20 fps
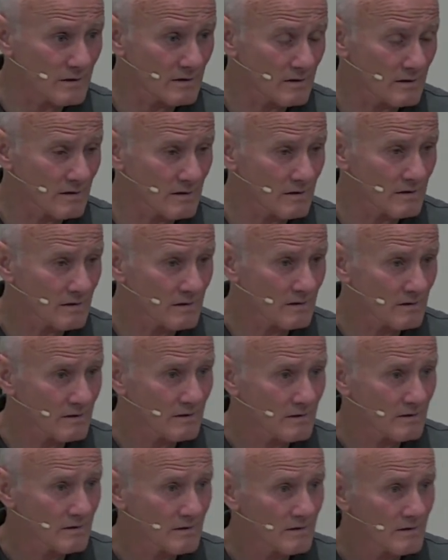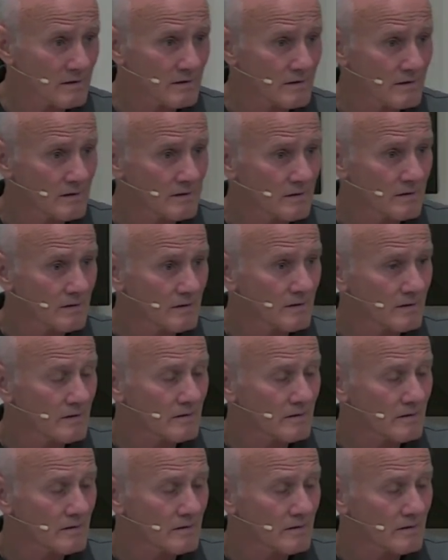No one is speaking in this clip.